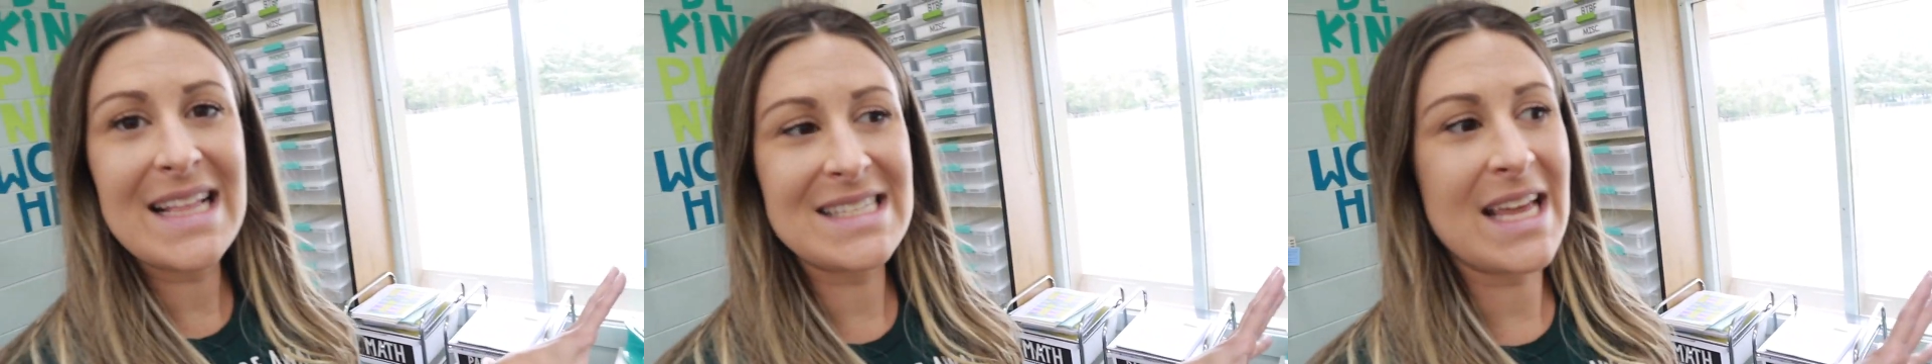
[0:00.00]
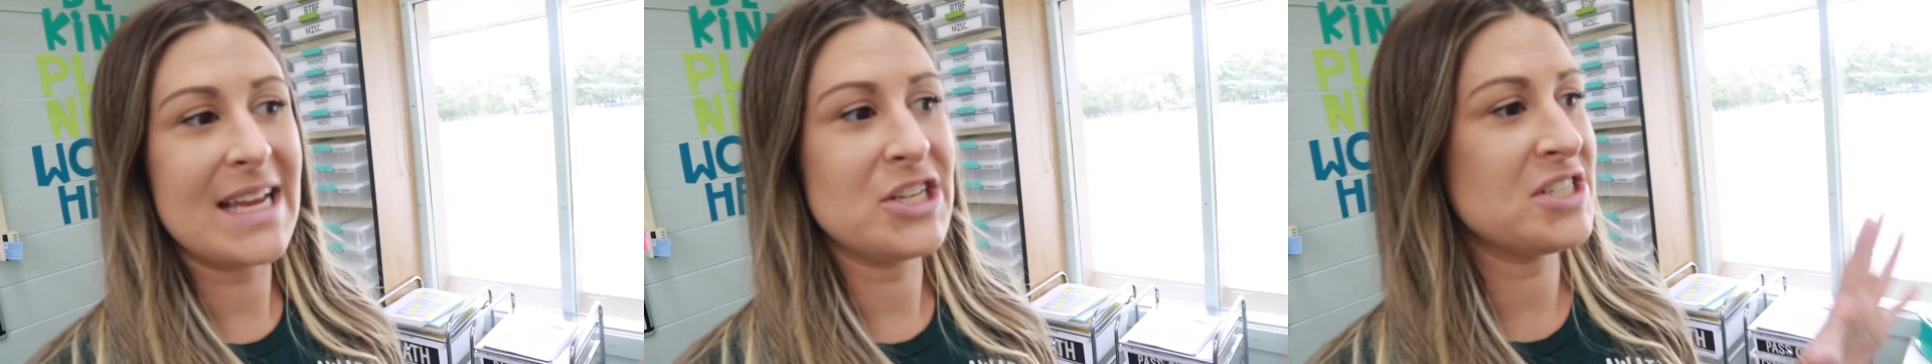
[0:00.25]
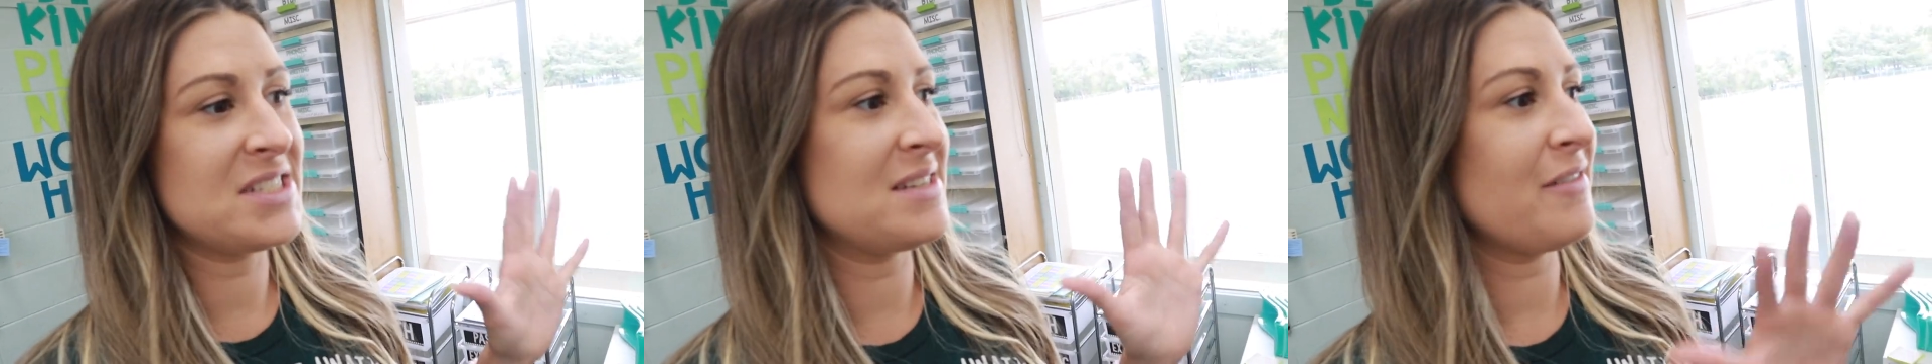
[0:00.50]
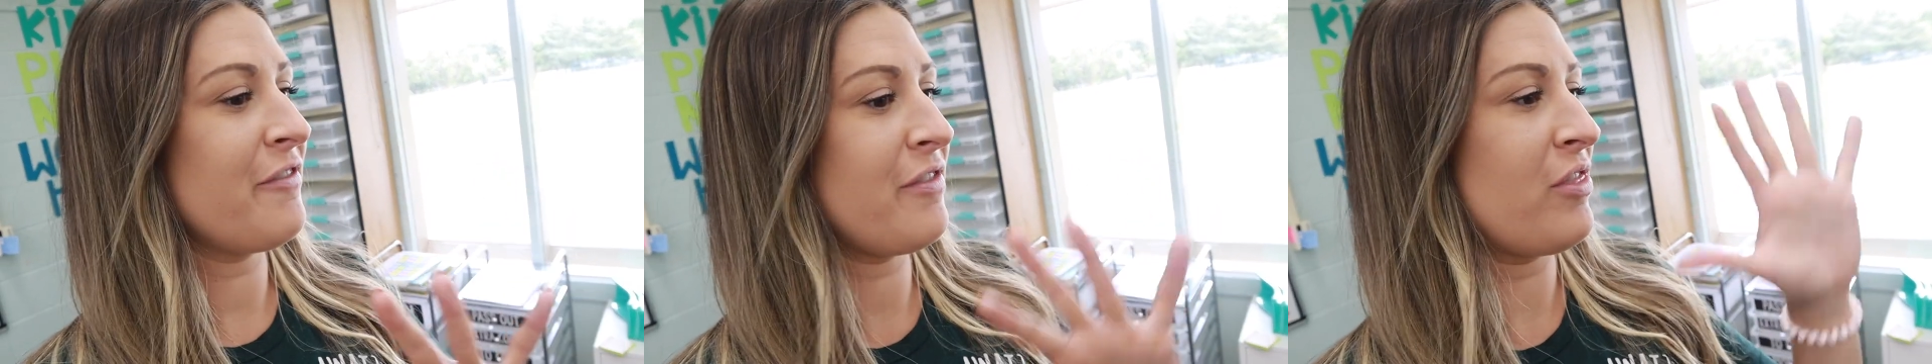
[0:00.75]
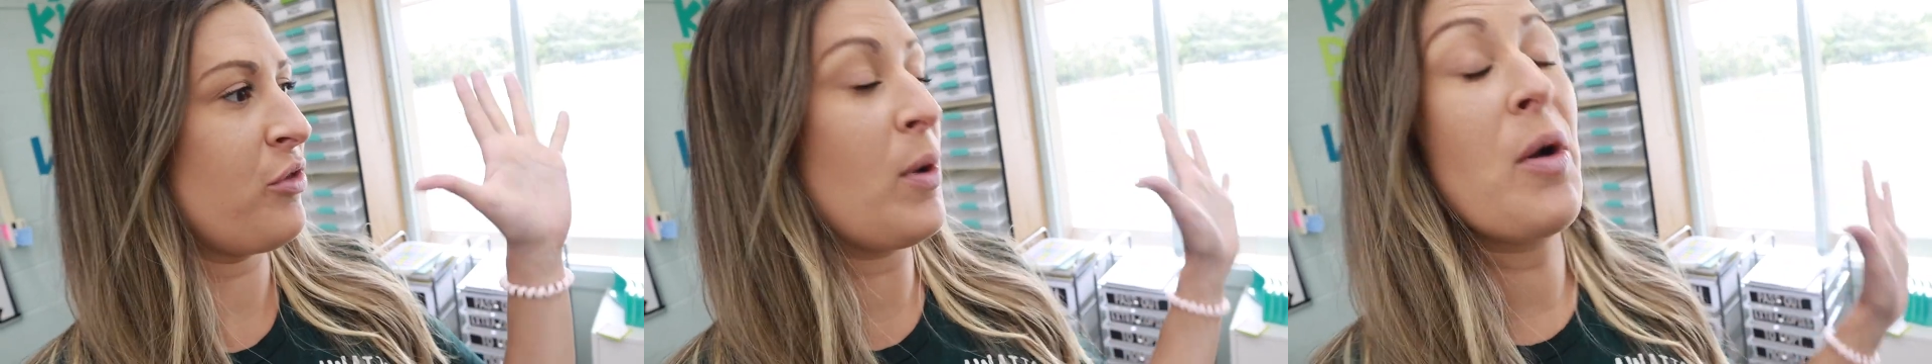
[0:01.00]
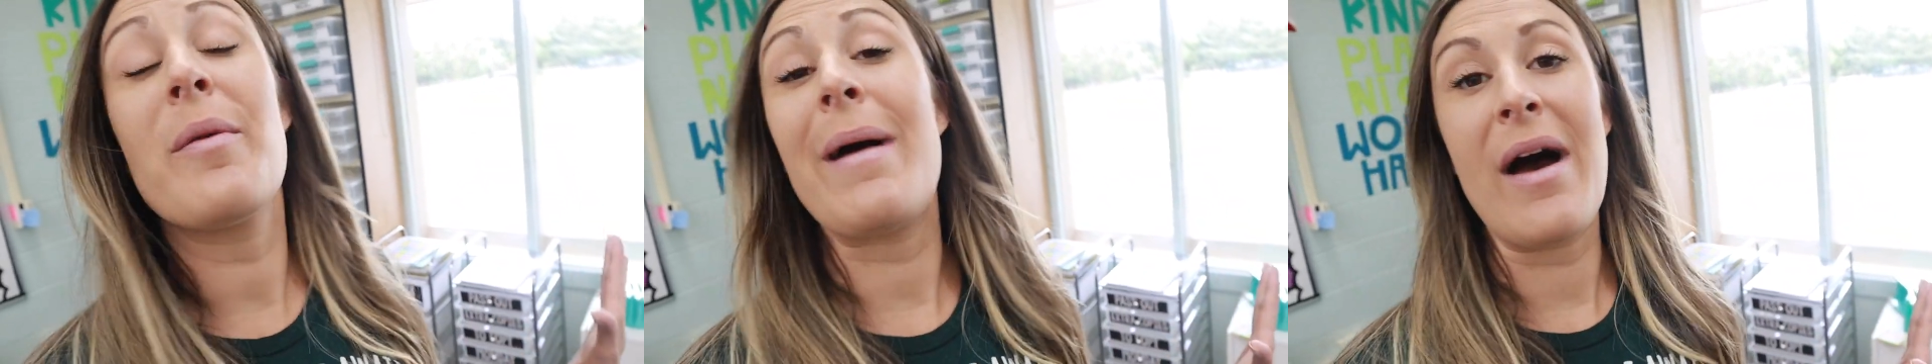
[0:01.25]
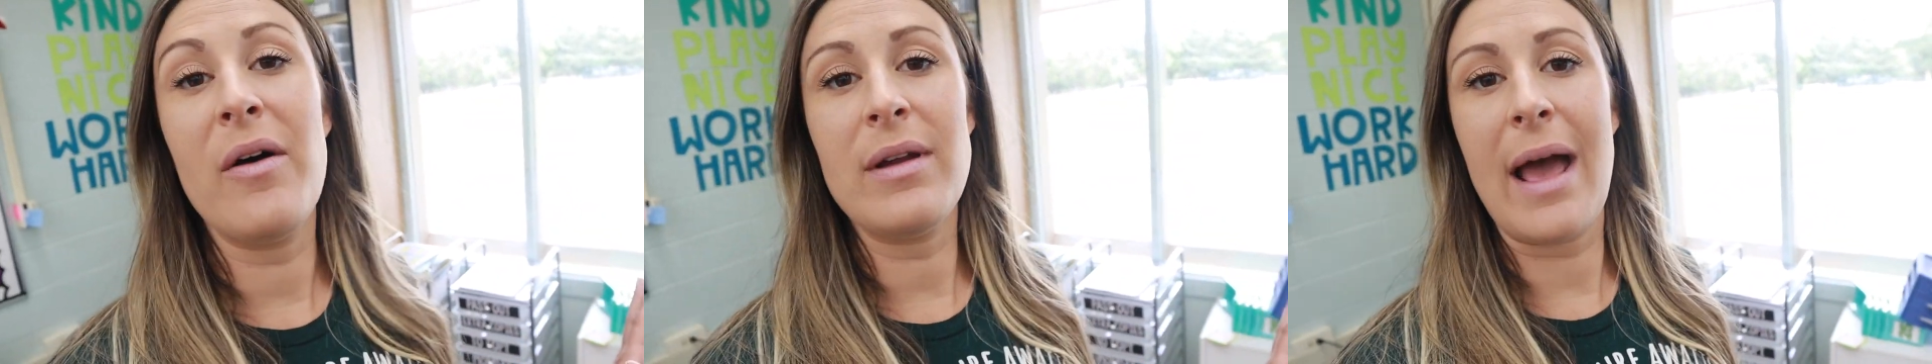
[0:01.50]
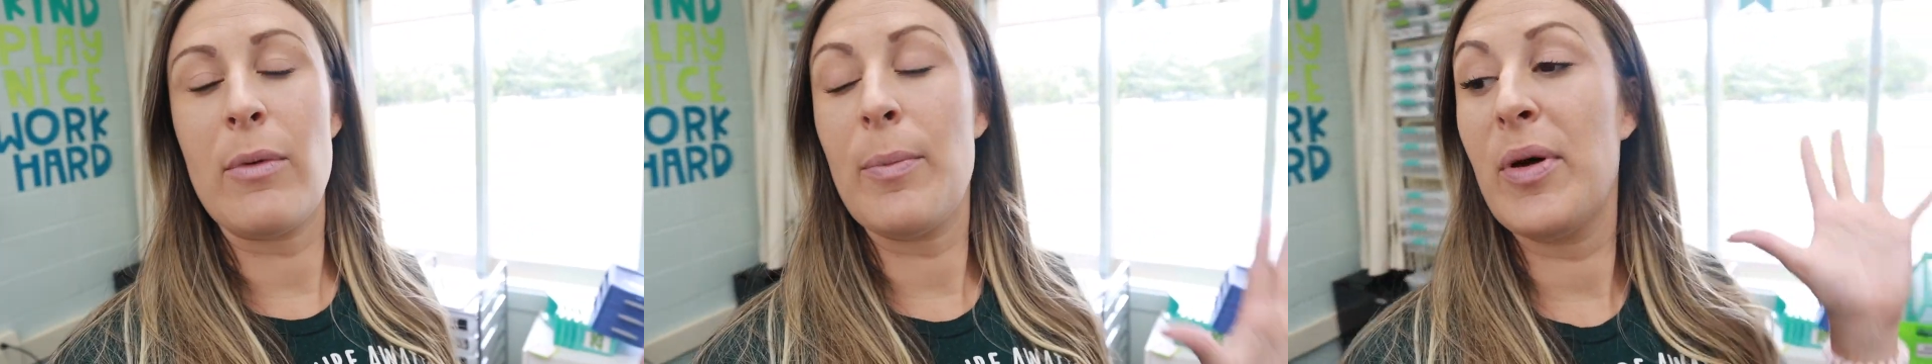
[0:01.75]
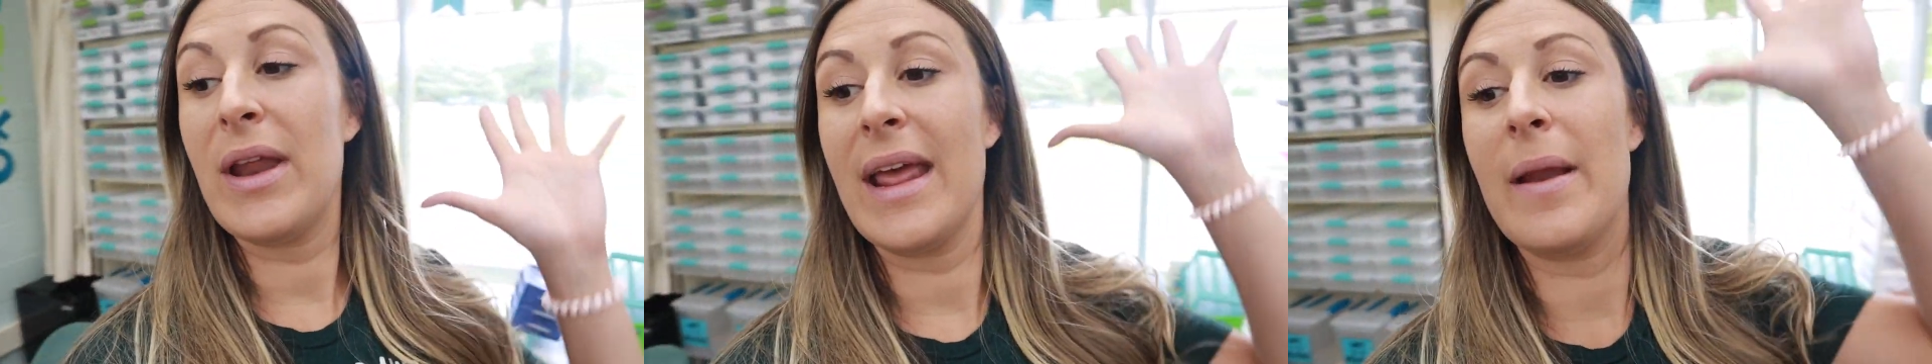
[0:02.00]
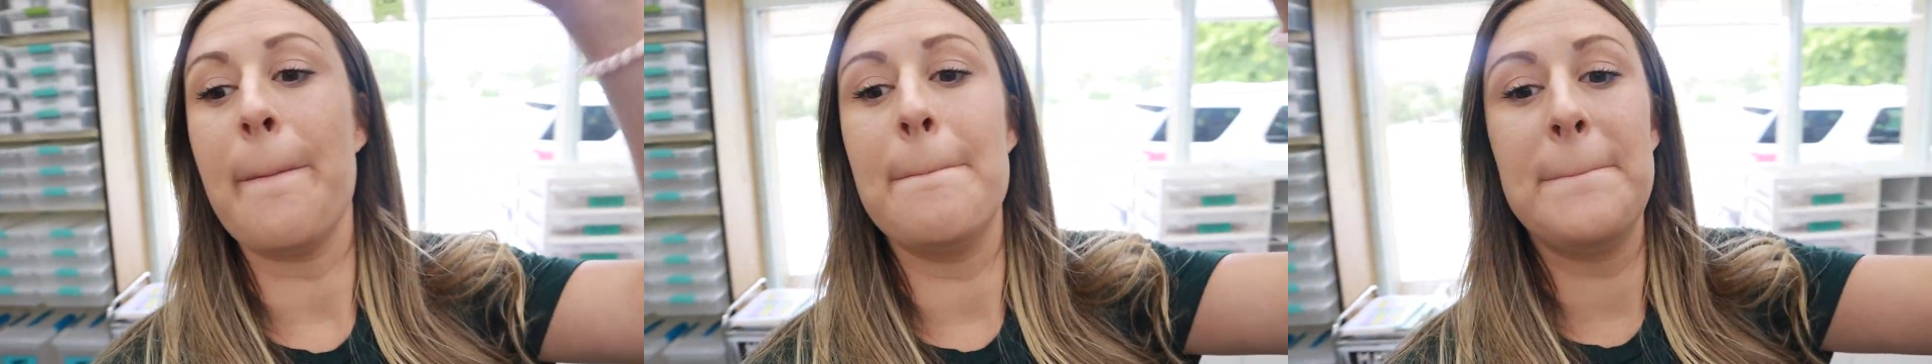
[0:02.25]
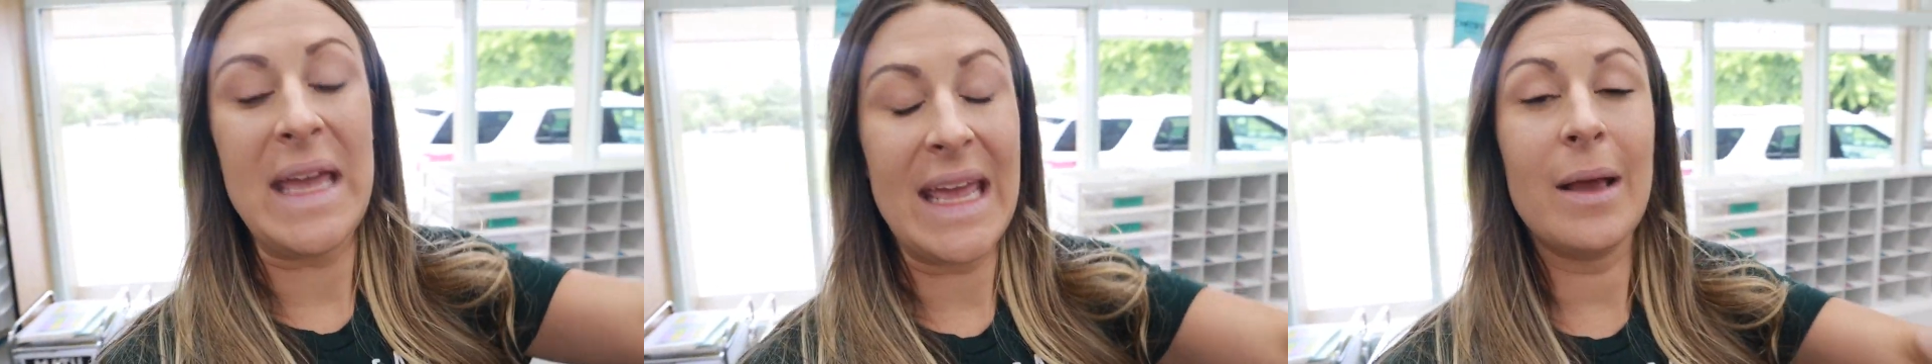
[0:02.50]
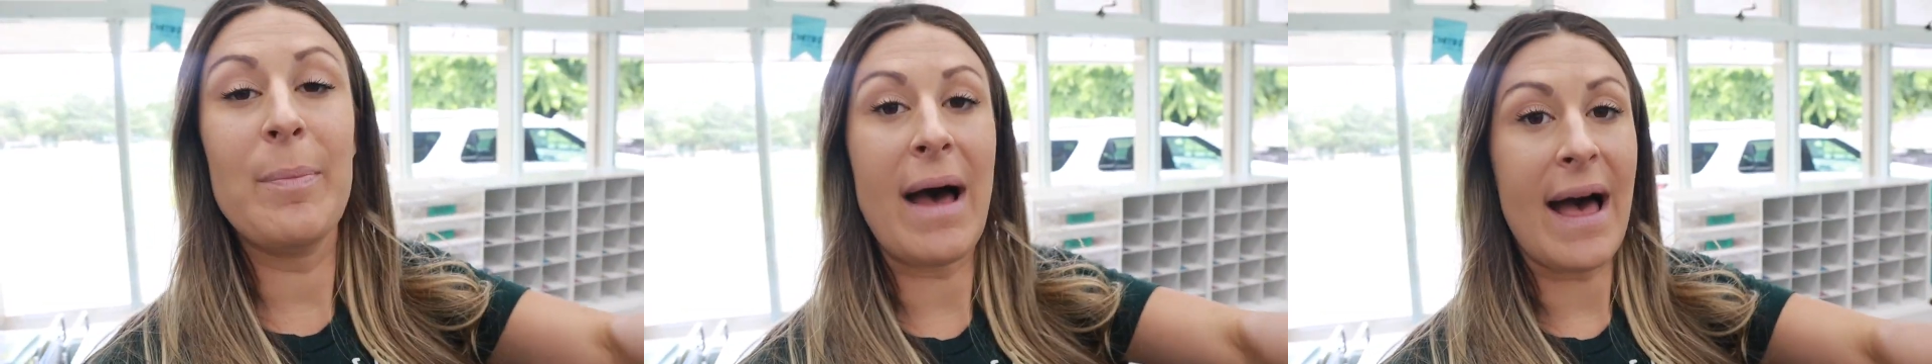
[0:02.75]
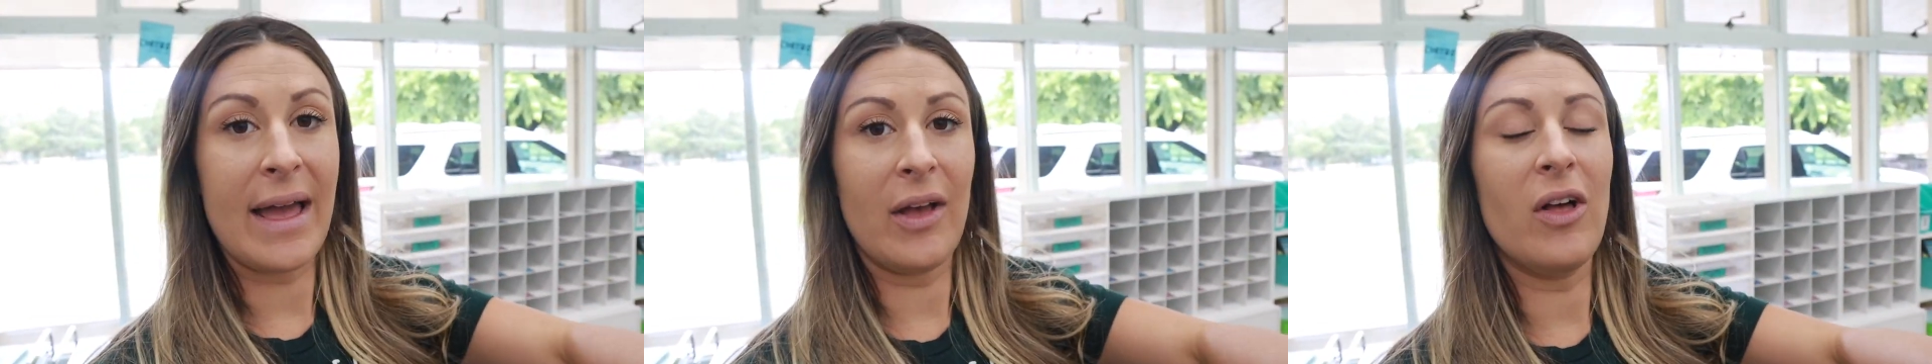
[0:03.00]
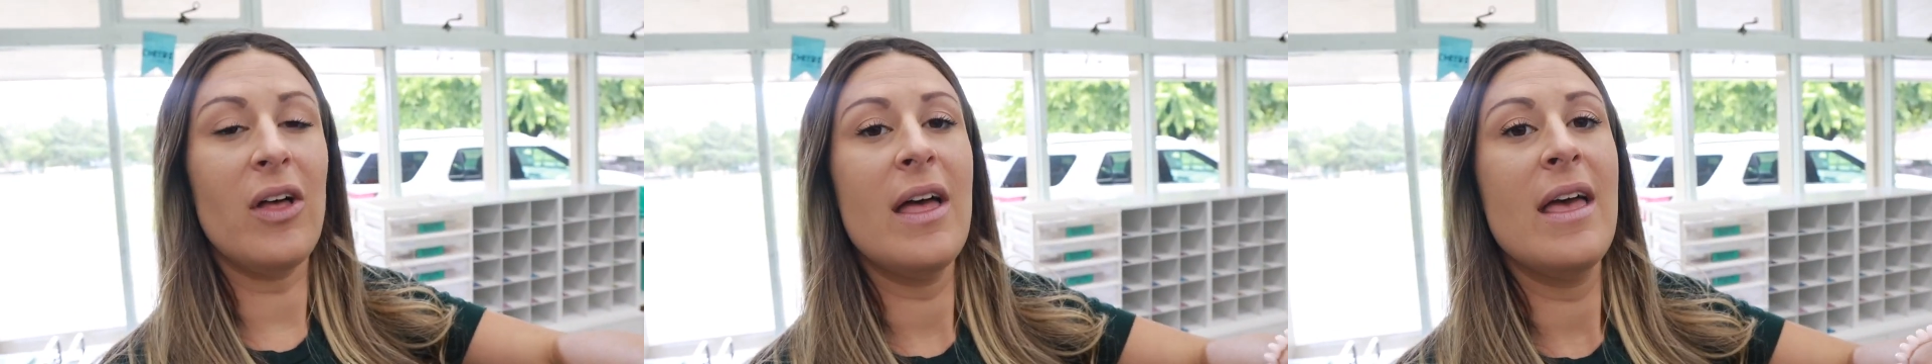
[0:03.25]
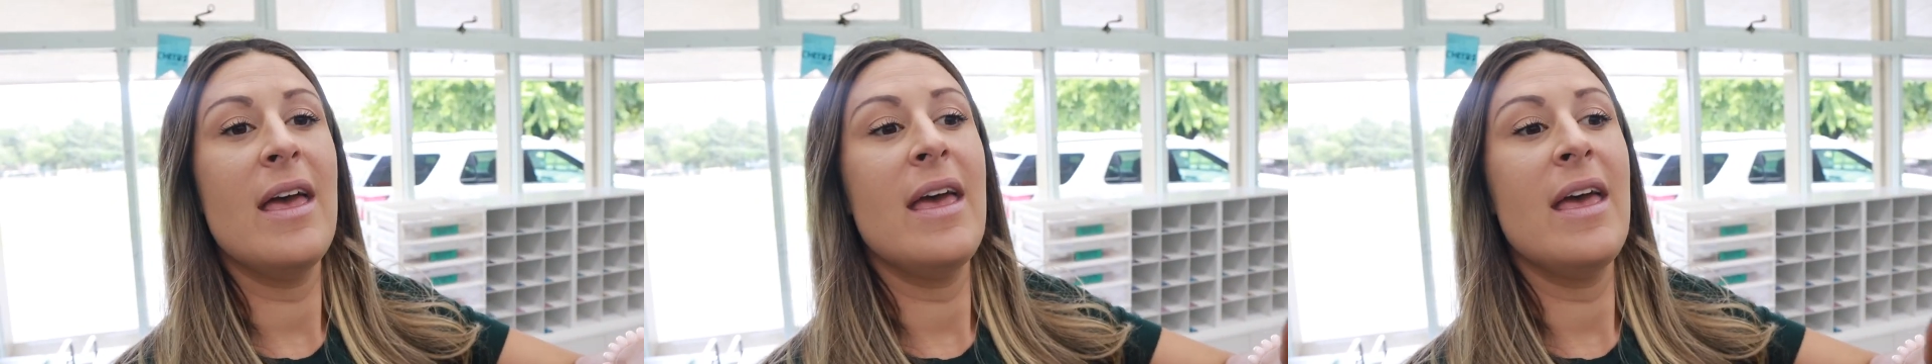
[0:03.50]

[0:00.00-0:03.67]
that's like just thrown about, I will put it in a big pile